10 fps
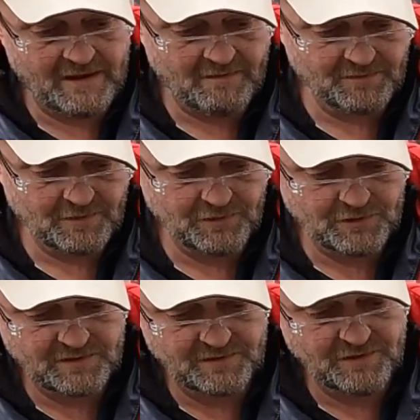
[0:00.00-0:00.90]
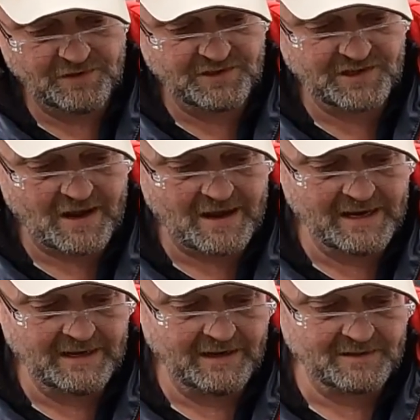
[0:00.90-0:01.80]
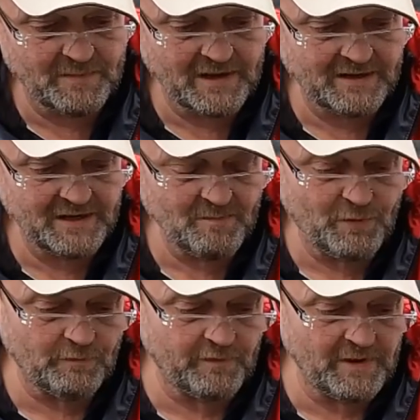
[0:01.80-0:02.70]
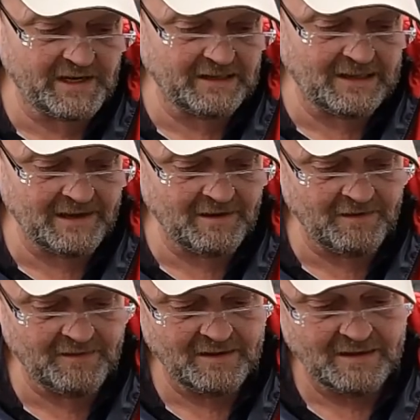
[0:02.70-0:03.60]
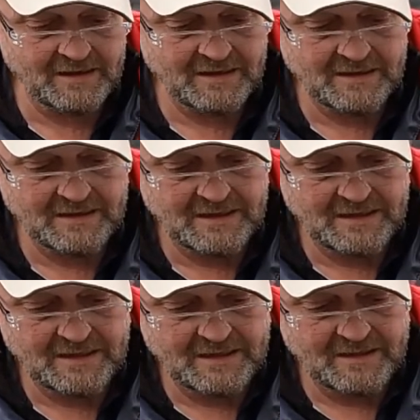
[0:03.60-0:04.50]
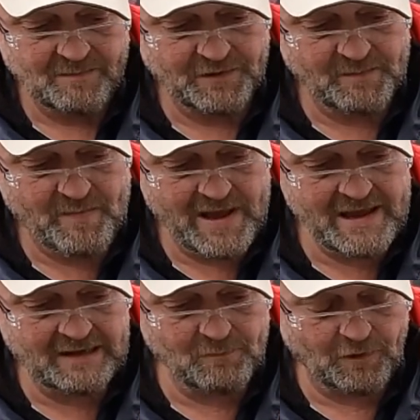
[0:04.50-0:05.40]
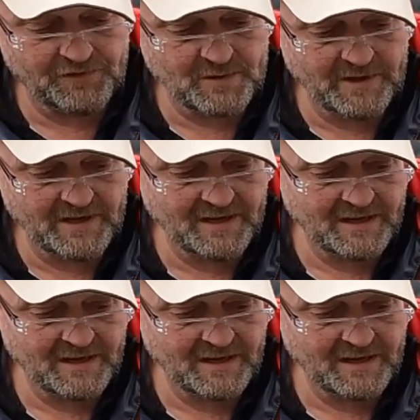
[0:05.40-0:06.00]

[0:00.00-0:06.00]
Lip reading: out, so just the tiniest bit. You can put vermiculite on, but they barely want to be